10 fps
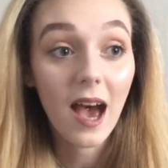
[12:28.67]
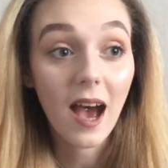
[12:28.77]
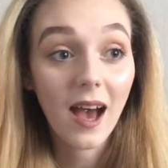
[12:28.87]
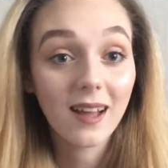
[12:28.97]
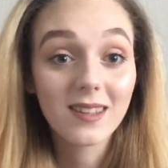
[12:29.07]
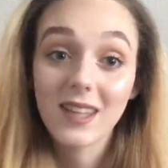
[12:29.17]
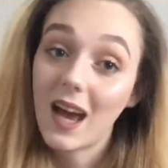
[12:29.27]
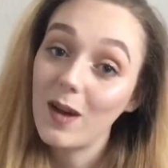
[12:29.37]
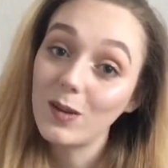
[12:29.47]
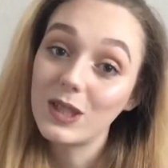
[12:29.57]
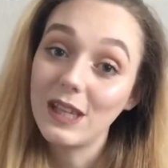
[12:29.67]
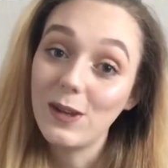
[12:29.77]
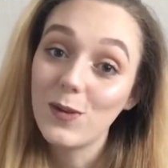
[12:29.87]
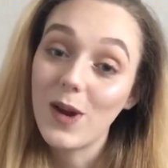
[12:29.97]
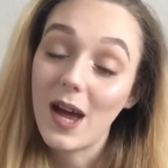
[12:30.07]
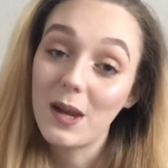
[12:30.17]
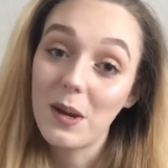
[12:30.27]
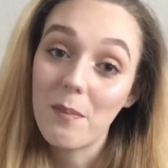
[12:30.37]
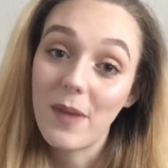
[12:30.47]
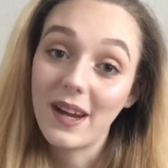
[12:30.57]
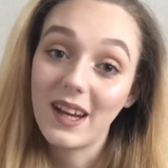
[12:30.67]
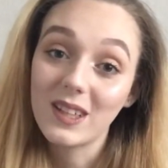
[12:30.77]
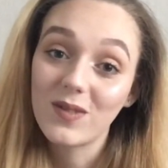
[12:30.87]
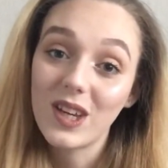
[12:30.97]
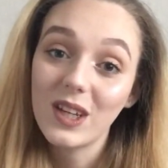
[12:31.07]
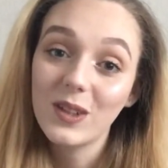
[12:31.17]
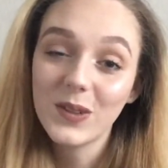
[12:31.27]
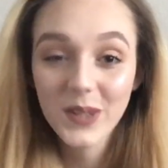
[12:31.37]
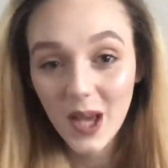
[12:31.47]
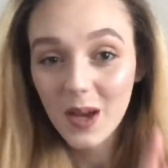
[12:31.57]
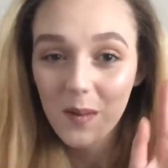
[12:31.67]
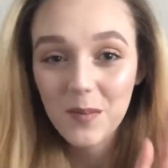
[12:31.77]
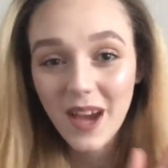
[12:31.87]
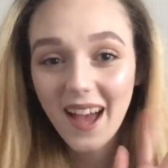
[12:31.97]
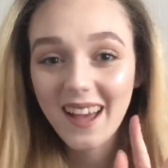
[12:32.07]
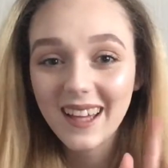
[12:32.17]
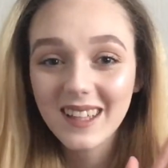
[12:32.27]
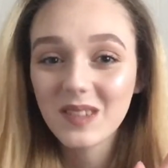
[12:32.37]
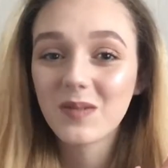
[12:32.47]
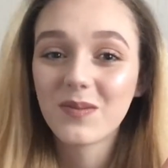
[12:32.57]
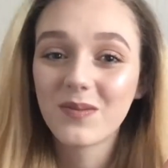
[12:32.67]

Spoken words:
and I'll see you in my next video. Bye!